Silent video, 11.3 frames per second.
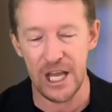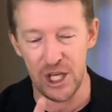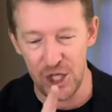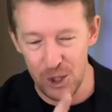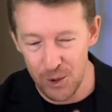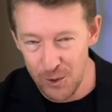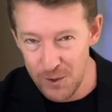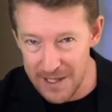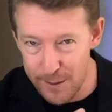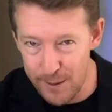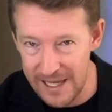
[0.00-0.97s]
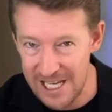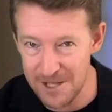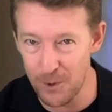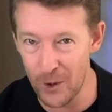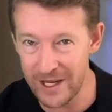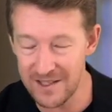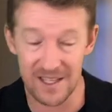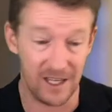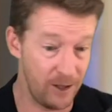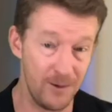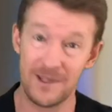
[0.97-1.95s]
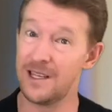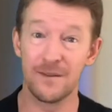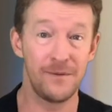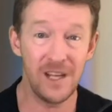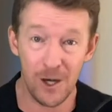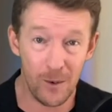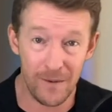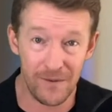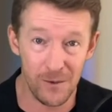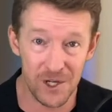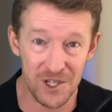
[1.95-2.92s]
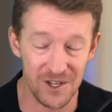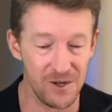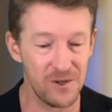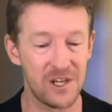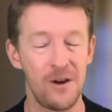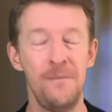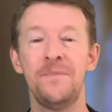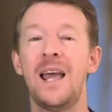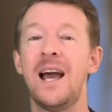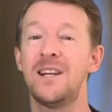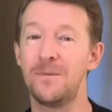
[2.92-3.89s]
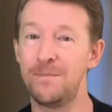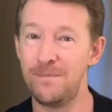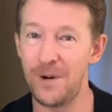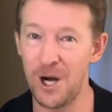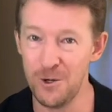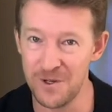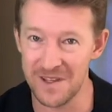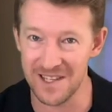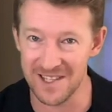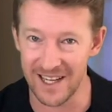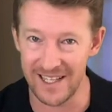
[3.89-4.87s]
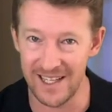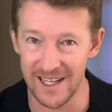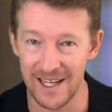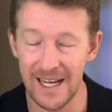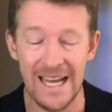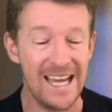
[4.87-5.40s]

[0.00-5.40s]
use these points, use this video if you wish to do so, and oppose this idea.